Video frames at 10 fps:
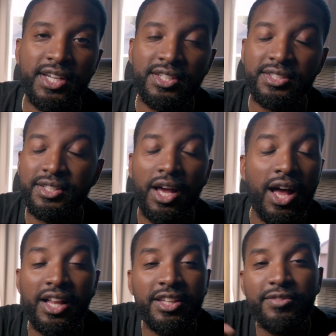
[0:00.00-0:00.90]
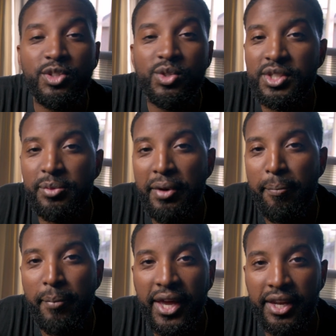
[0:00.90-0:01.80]
house, I'll even use it in my
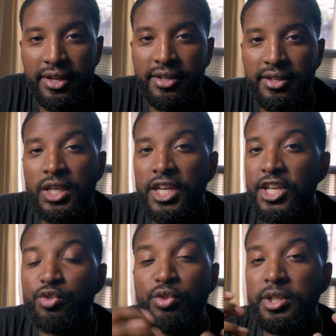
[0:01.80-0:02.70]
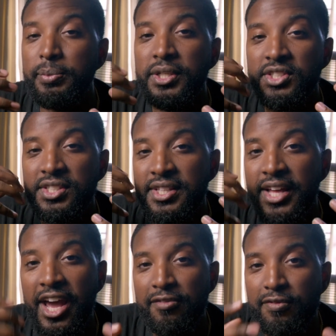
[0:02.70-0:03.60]
bed. It's really been just
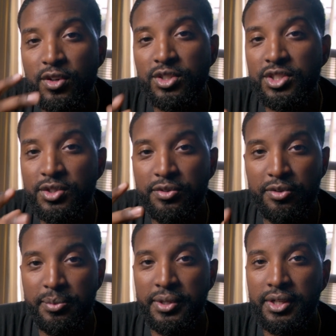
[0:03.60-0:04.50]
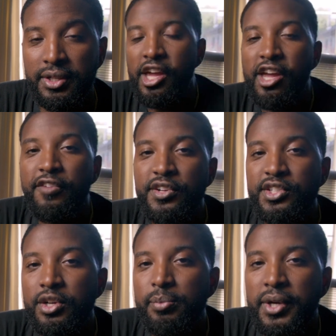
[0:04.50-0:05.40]
that versatile for me. If you're
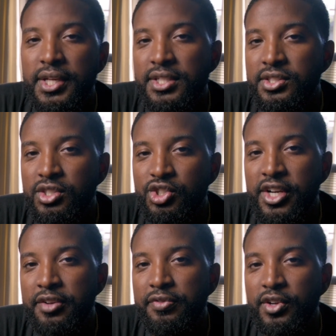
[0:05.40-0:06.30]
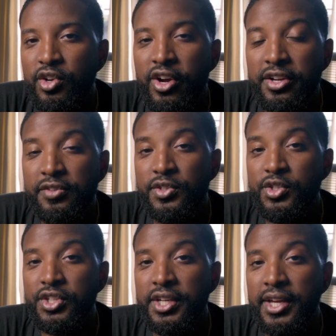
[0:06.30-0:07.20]
somebody that's still trying to figure out if you
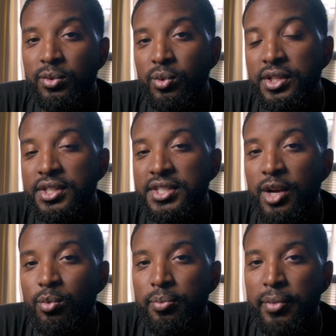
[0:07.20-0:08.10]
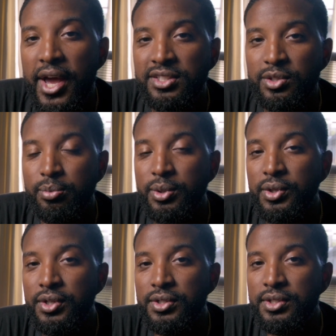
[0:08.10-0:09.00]
should get one of these M1 Max
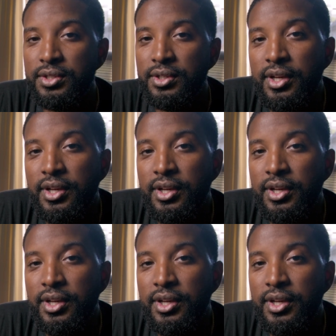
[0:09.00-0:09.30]
computers,